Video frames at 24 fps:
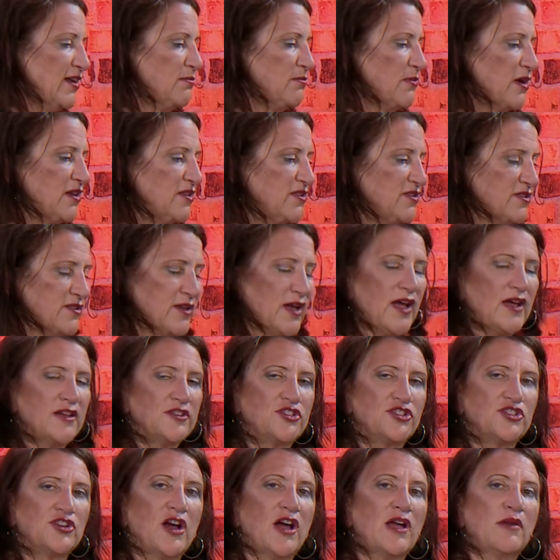my sketch,
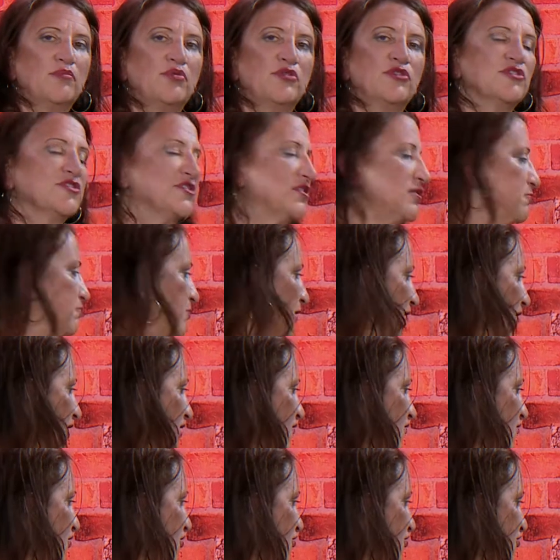I pulled it back
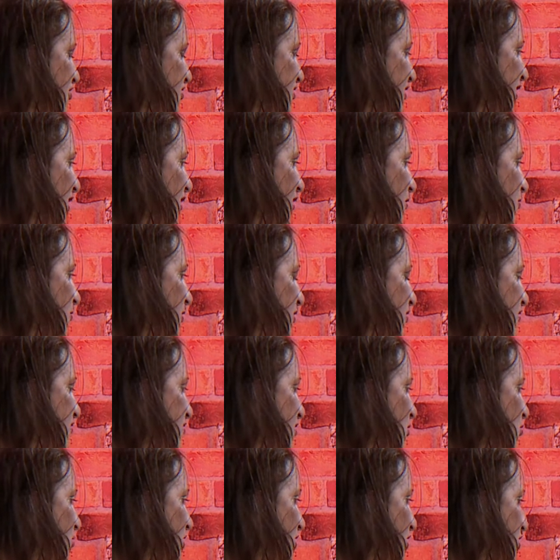further down because I
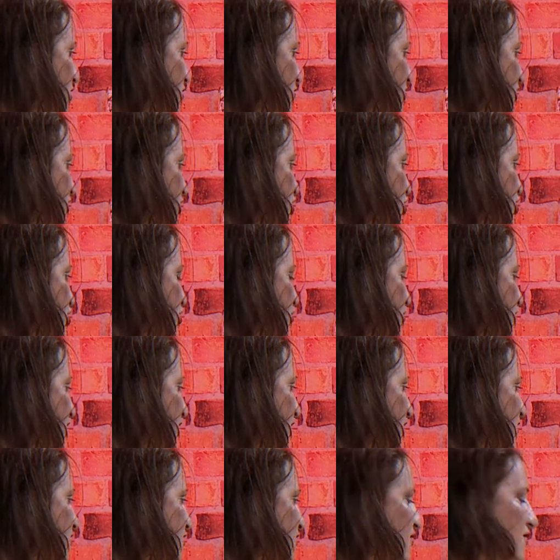wanted to really
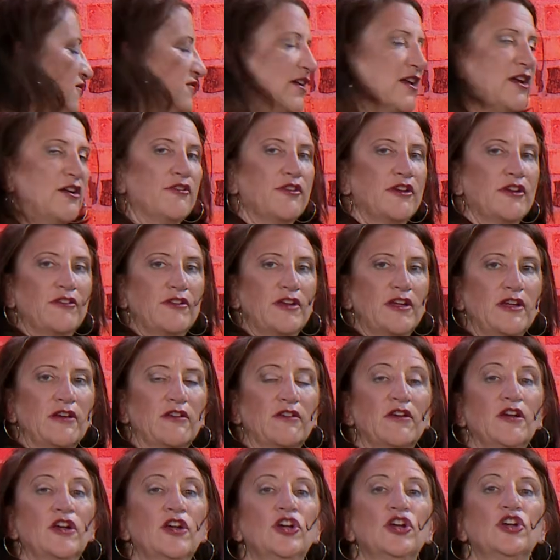showcase this area
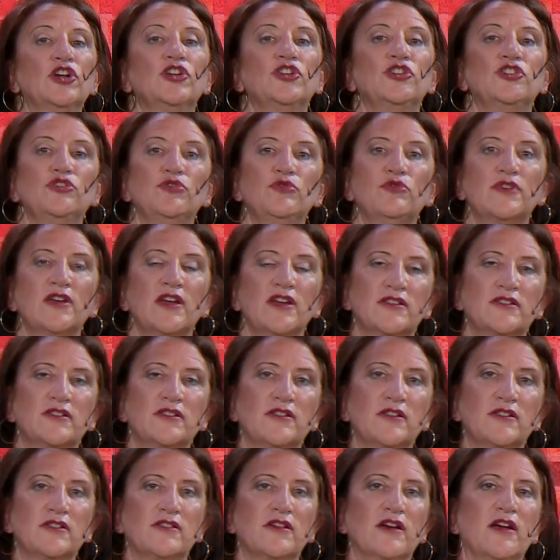here. You get to
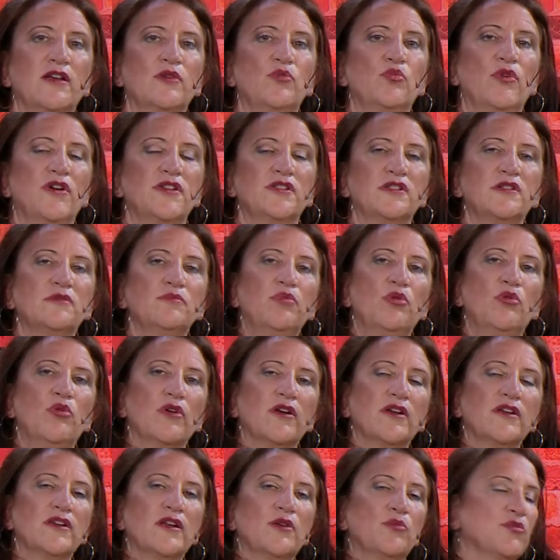decide what's
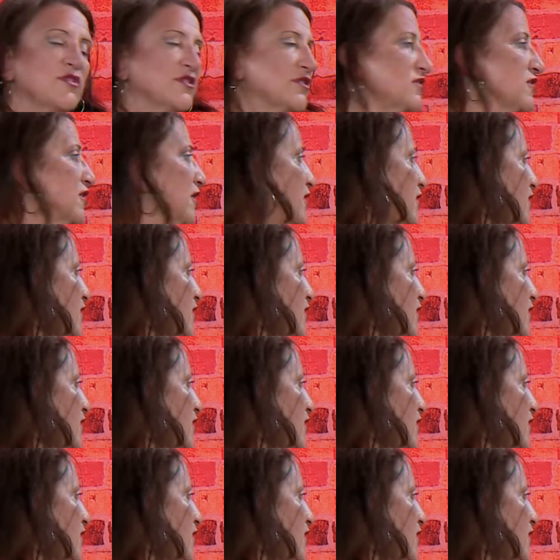important and what's not.